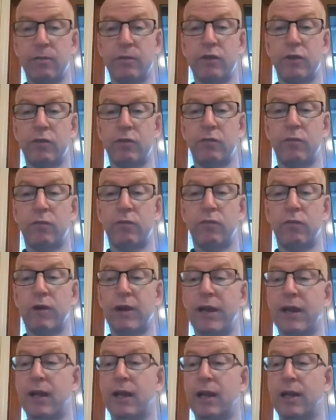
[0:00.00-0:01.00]
to
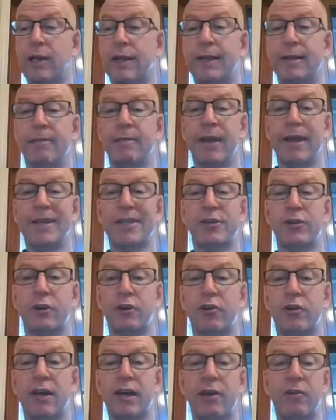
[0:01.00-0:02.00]
regular
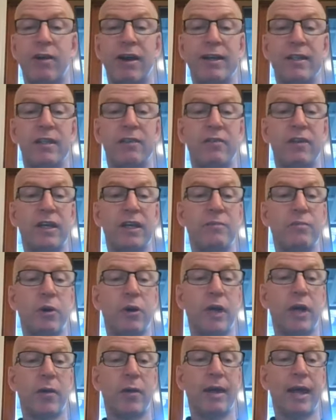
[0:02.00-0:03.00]
extracurricular activities by
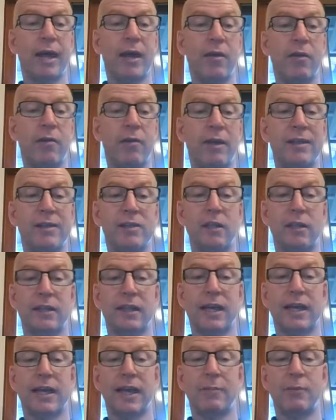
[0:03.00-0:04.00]
going out and things like
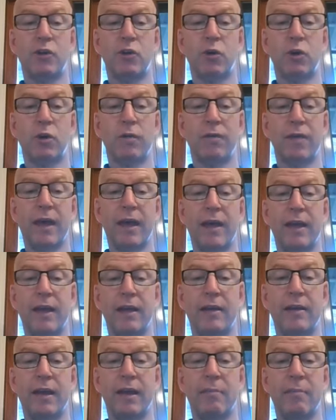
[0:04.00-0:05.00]
that. Capture all of that
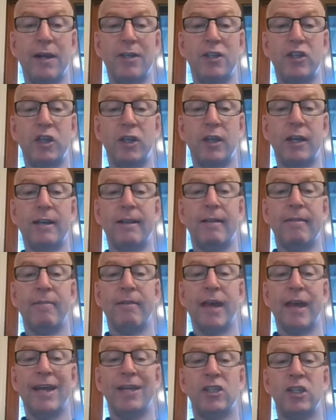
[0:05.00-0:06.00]
in that budget
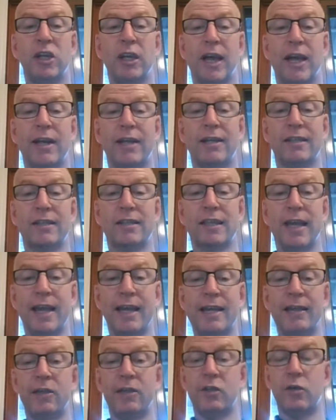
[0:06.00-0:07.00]
and actually
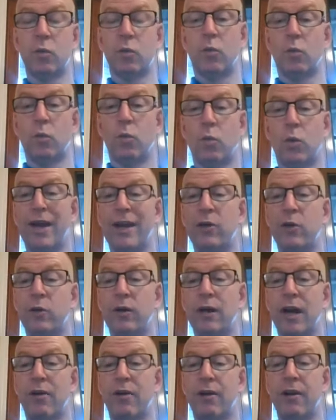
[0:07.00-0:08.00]
understand where
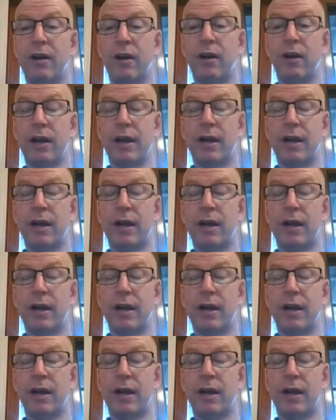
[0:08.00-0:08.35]
your current